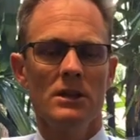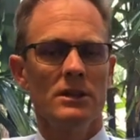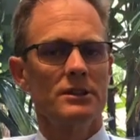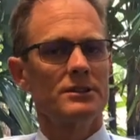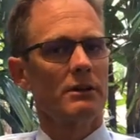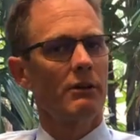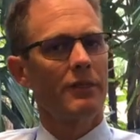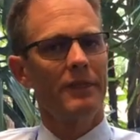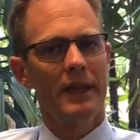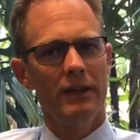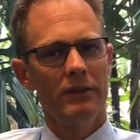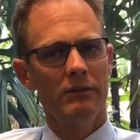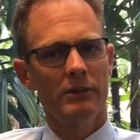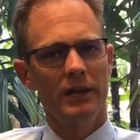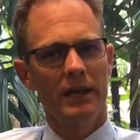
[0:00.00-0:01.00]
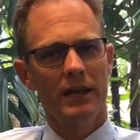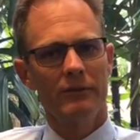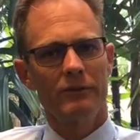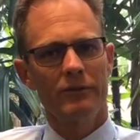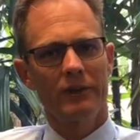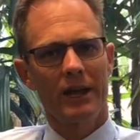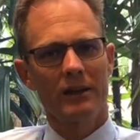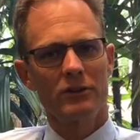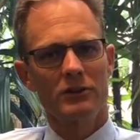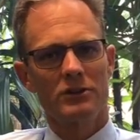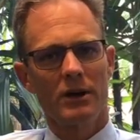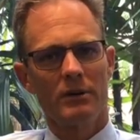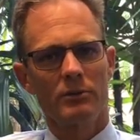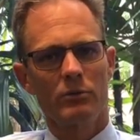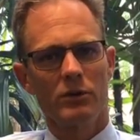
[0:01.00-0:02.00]
So thank you again for taking the
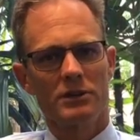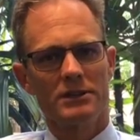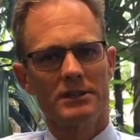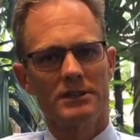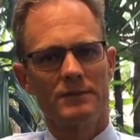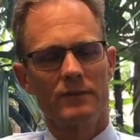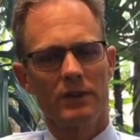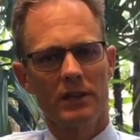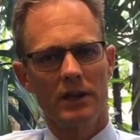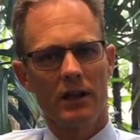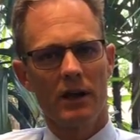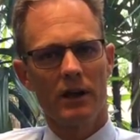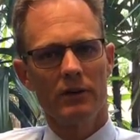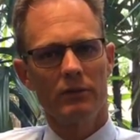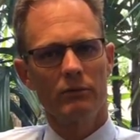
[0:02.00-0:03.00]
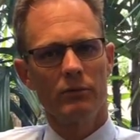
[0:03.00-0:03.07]
time to watch this video.